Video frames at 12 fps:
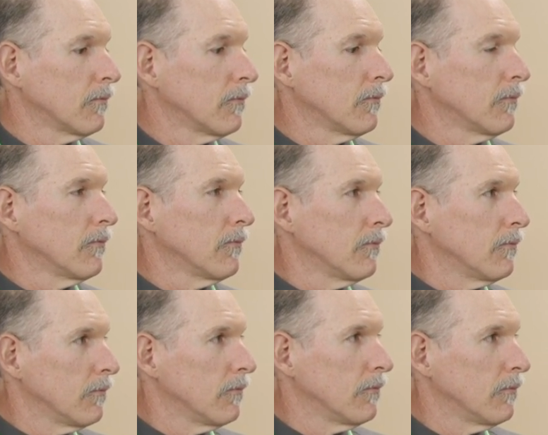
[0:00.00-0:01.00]

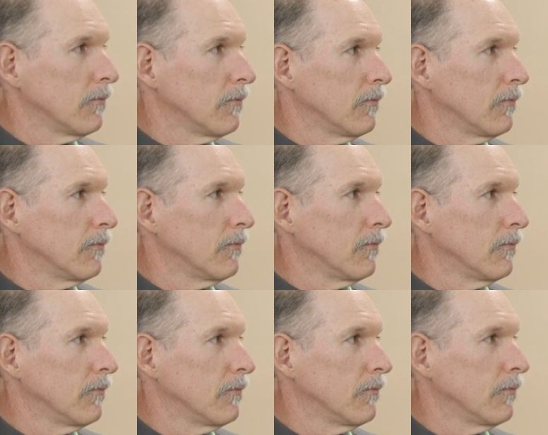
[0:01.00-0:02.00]

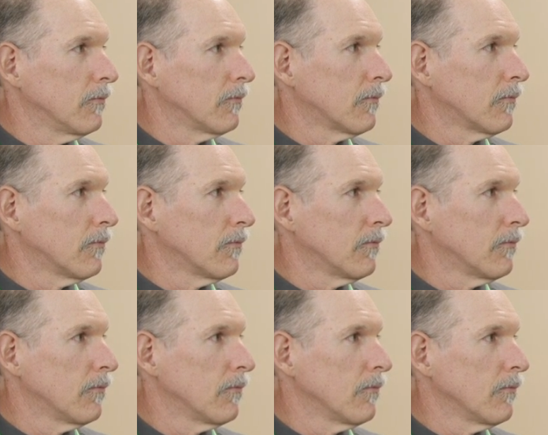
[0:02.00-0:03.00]
(silent)